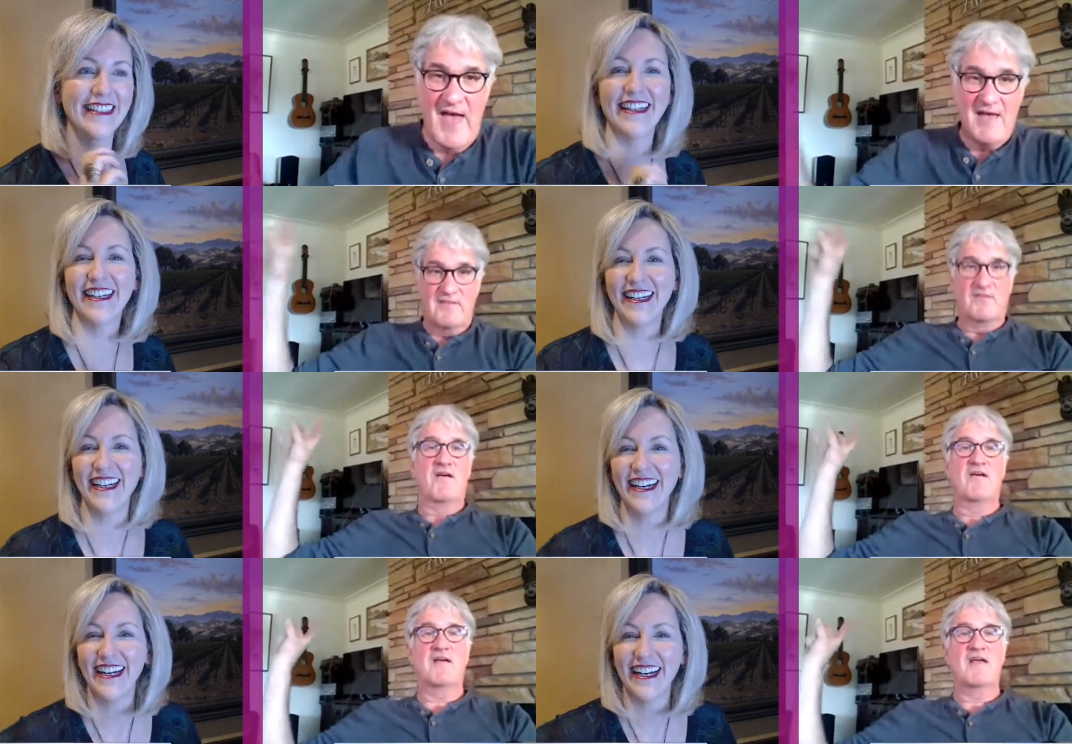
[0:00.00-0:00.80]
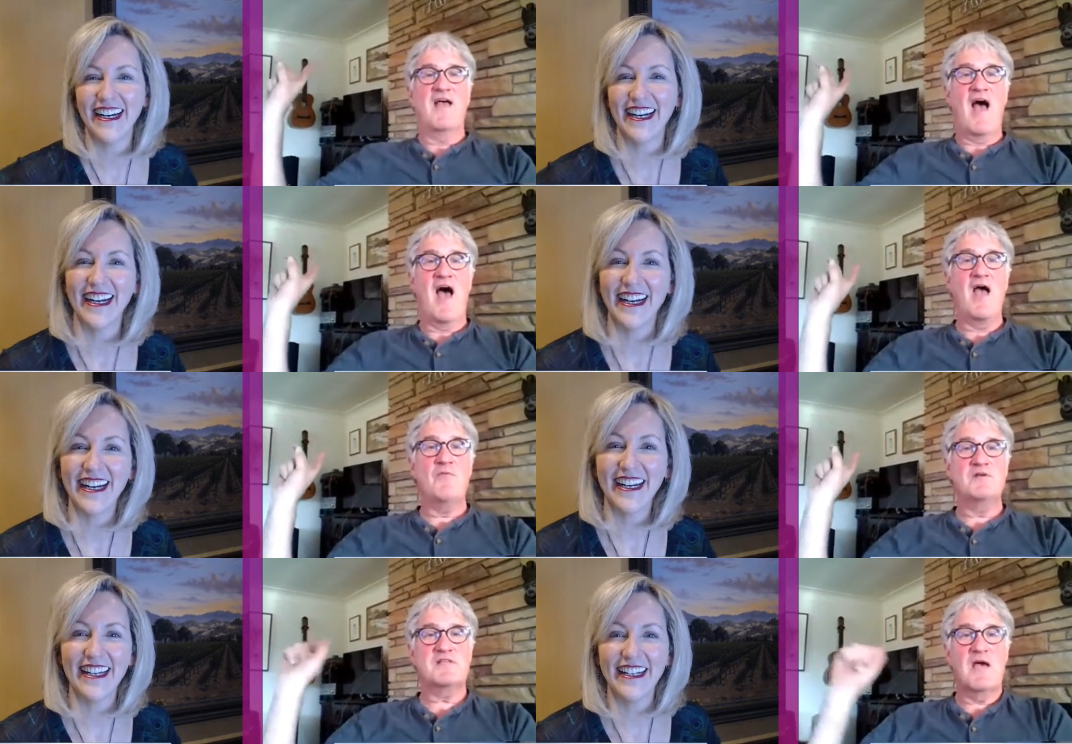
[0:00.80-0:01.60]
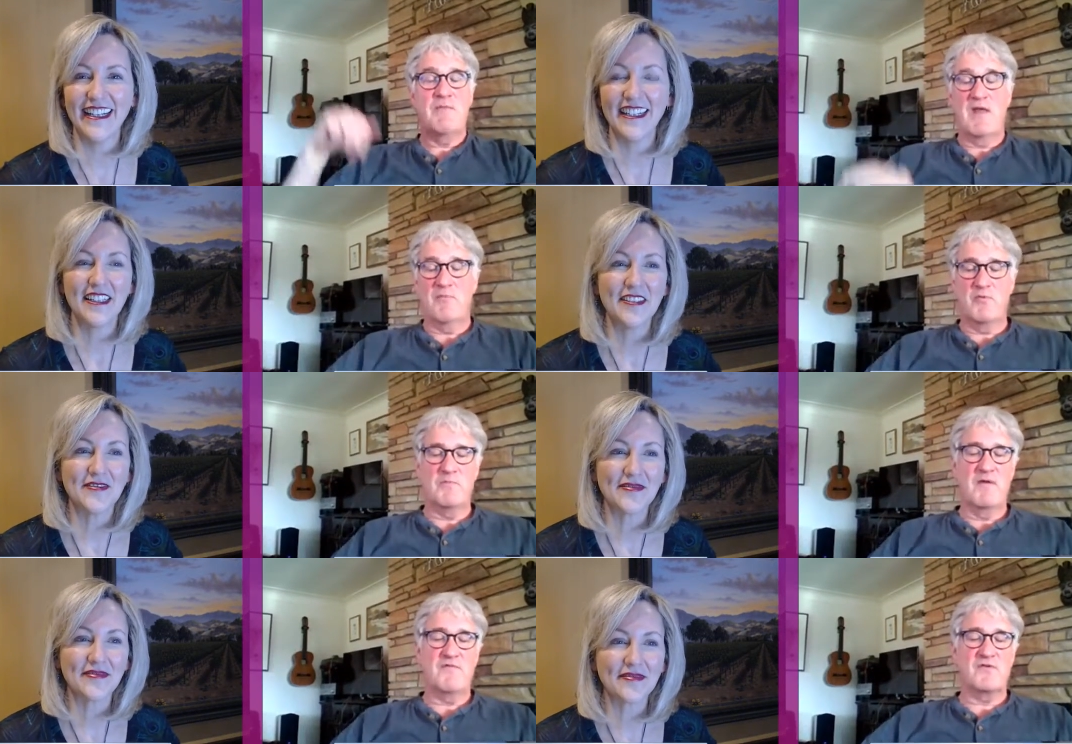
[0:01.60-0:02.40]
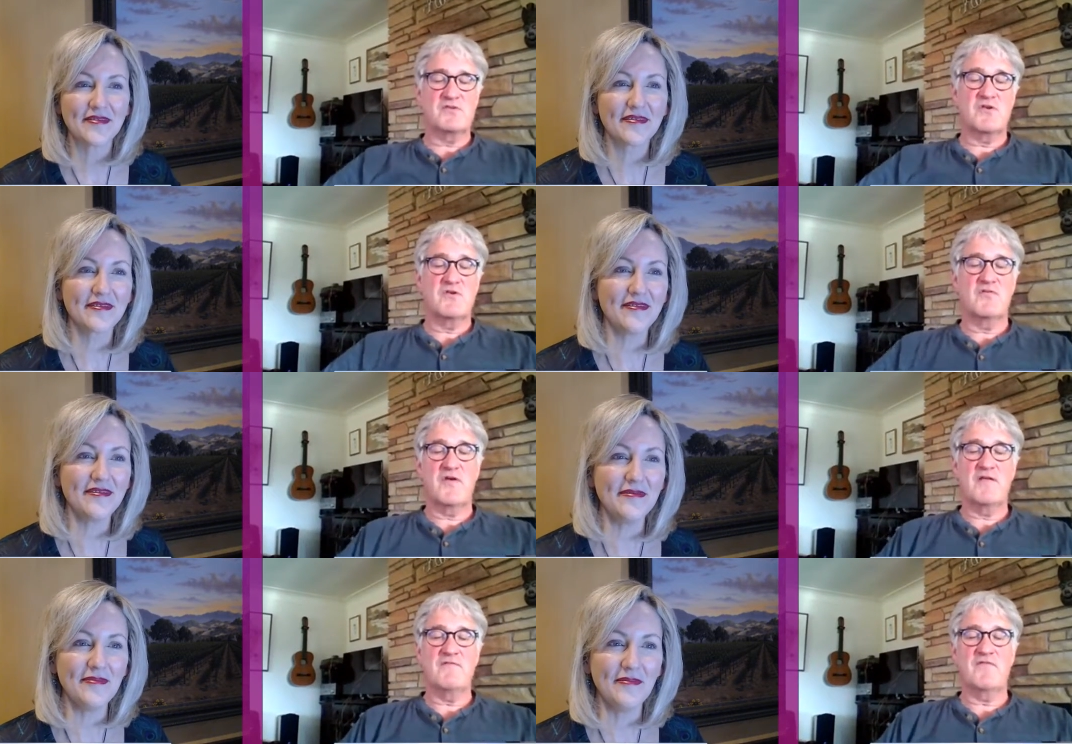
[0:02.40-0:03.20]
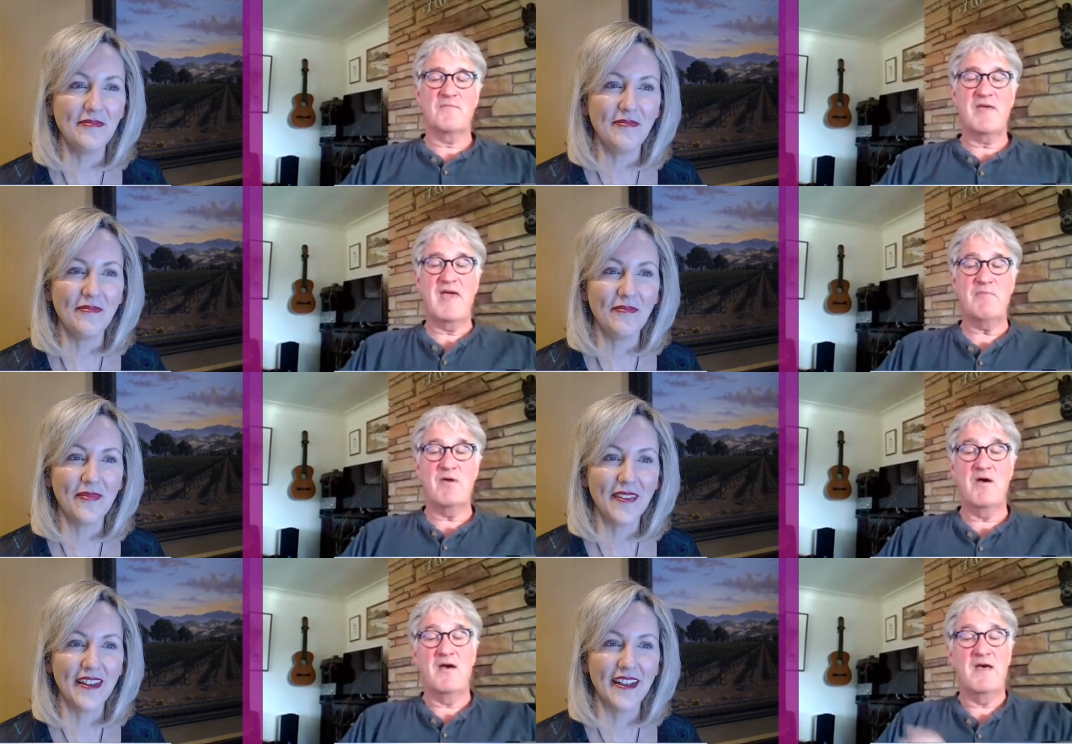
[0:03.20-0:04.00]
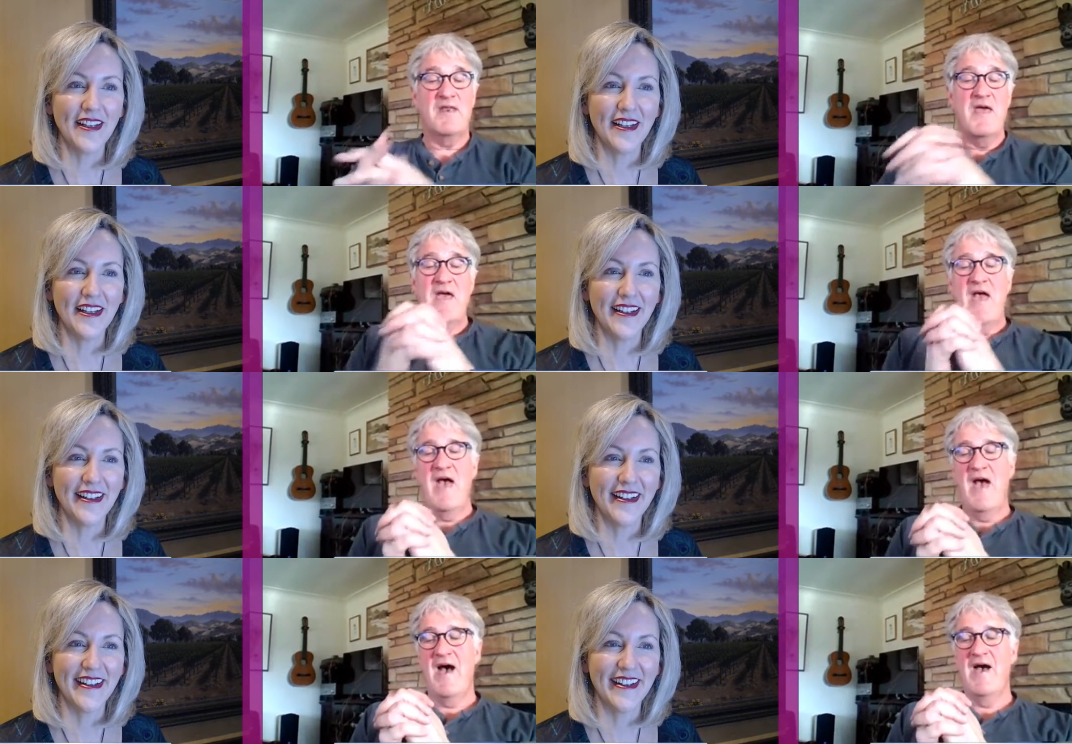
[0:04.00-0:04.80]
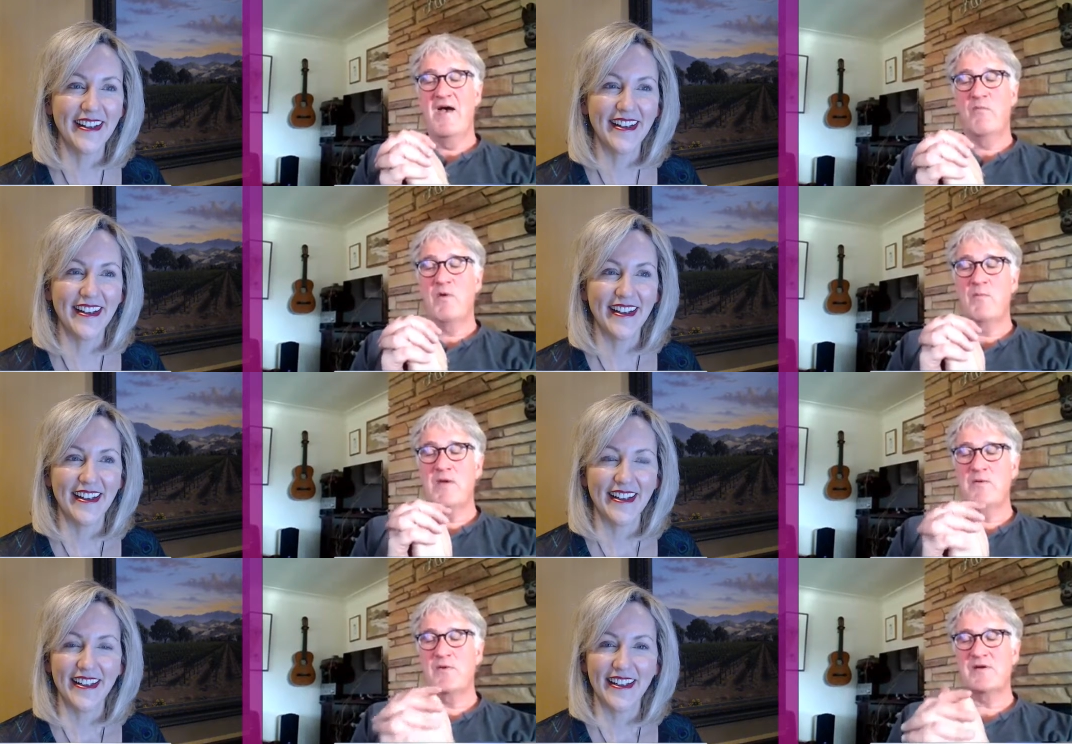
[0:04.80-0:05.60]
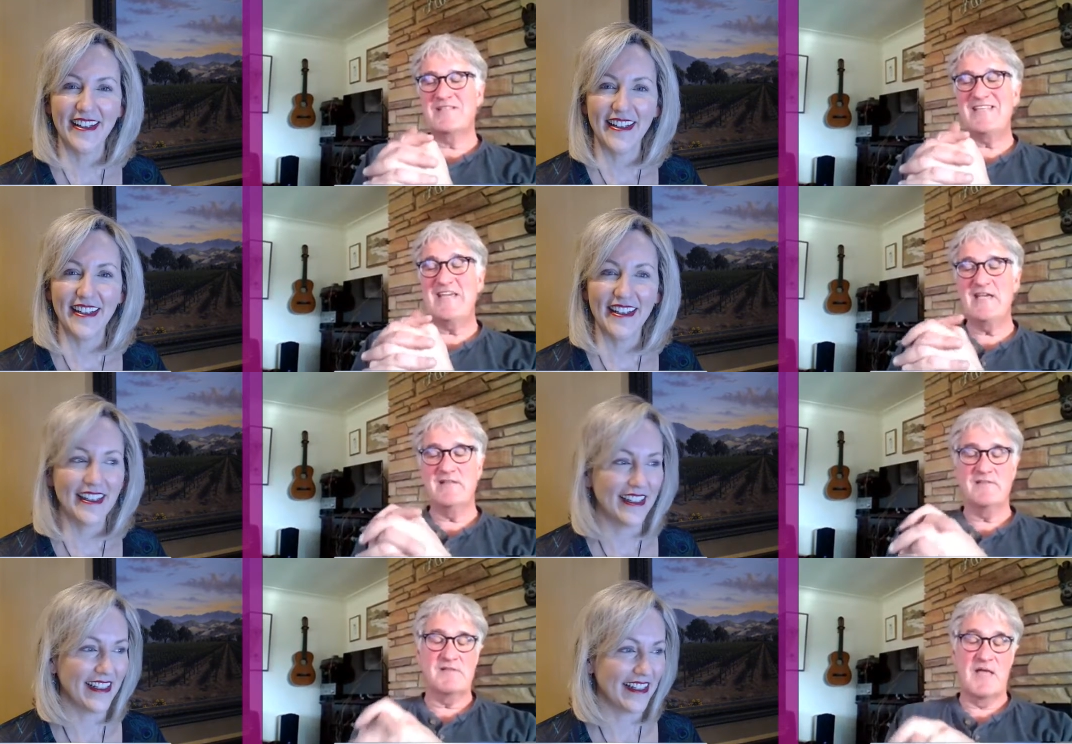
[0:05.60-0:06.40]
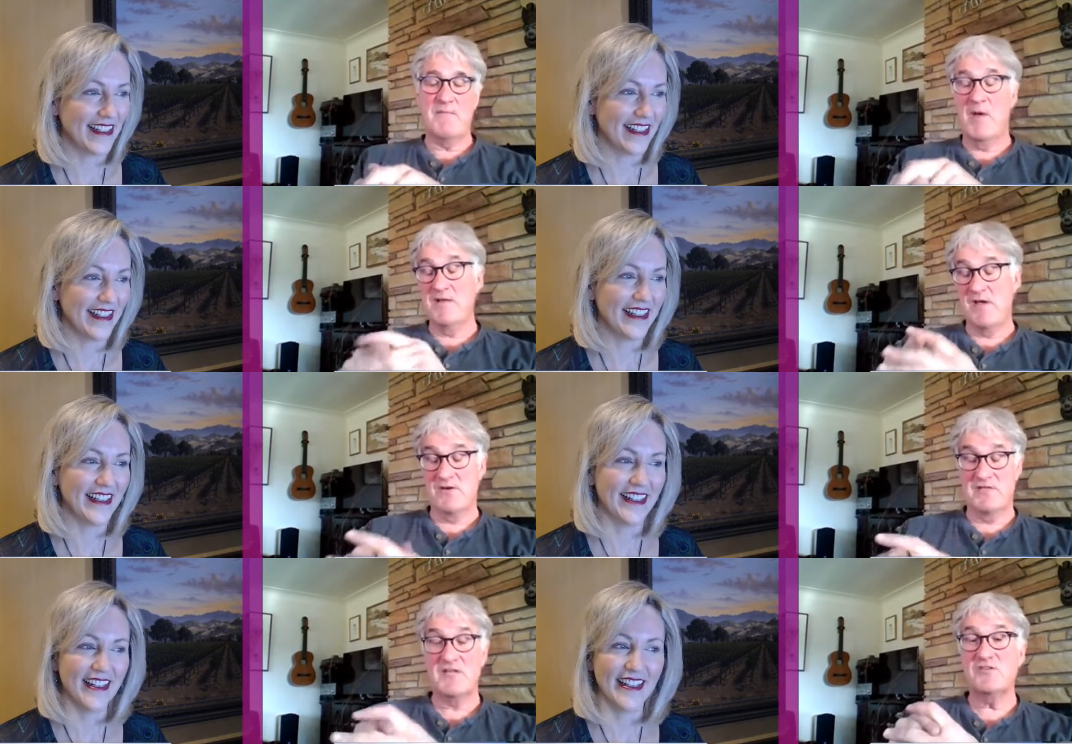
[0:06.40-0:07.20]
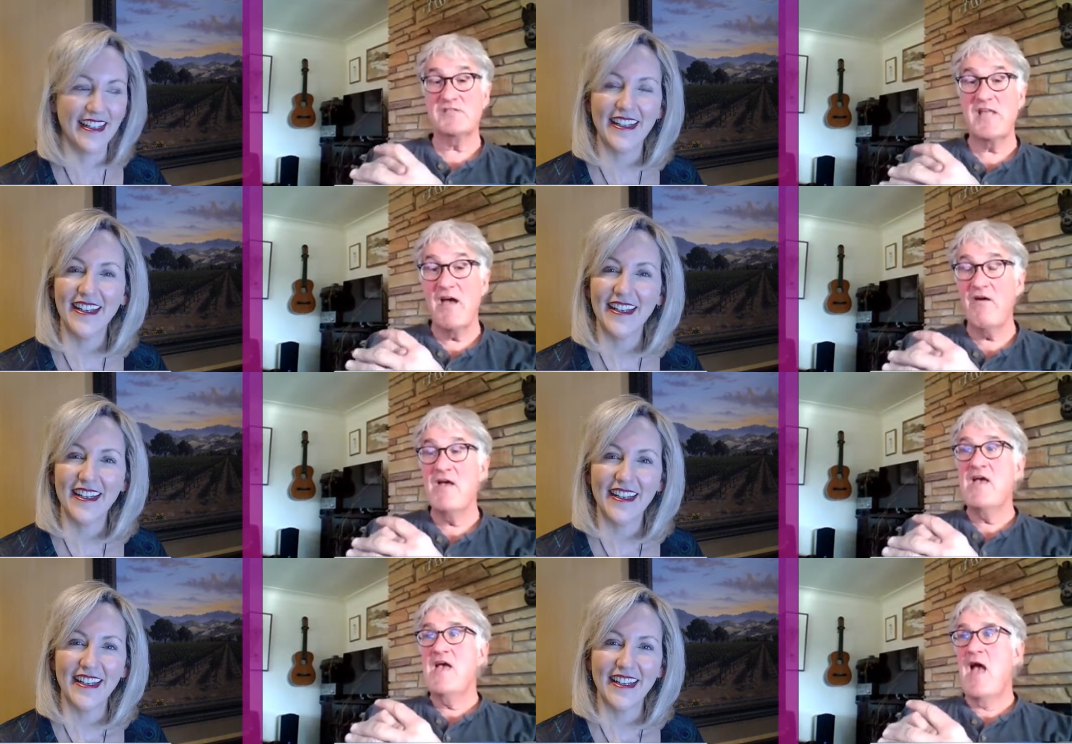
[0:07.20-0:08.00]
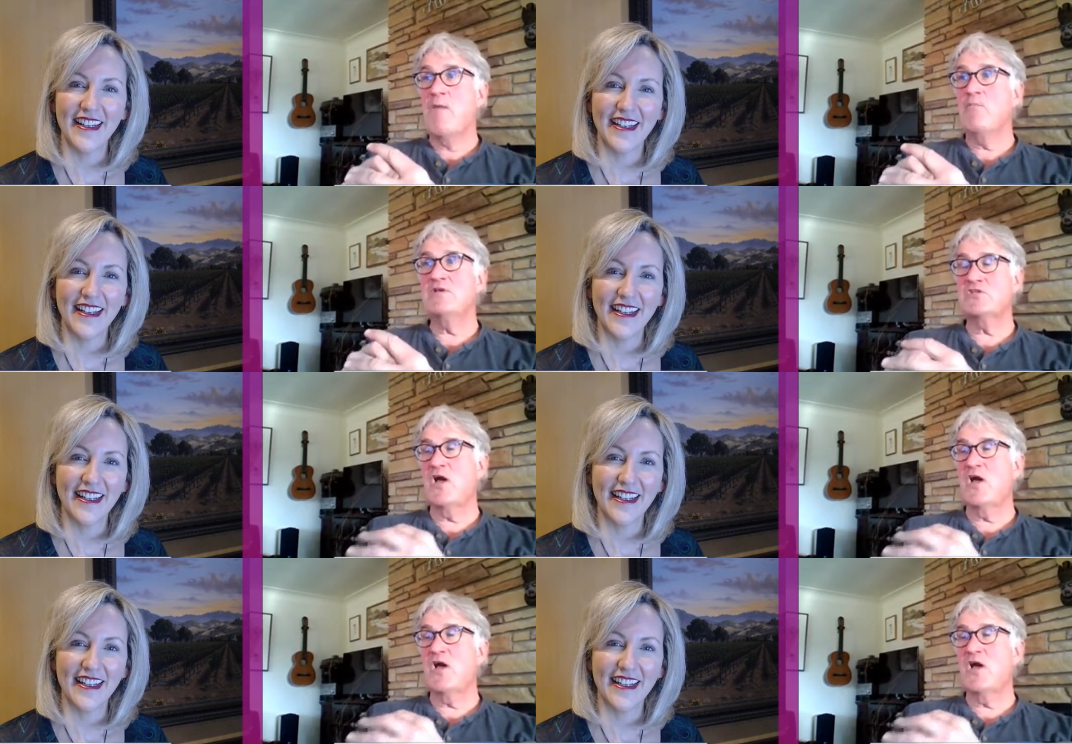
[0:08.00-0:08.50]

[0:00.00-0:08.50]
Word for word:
Speaker 1: that song, I was coming up with my first girlfriend from Cape Cod uh, when we were teens, like my daughter's age is now, and we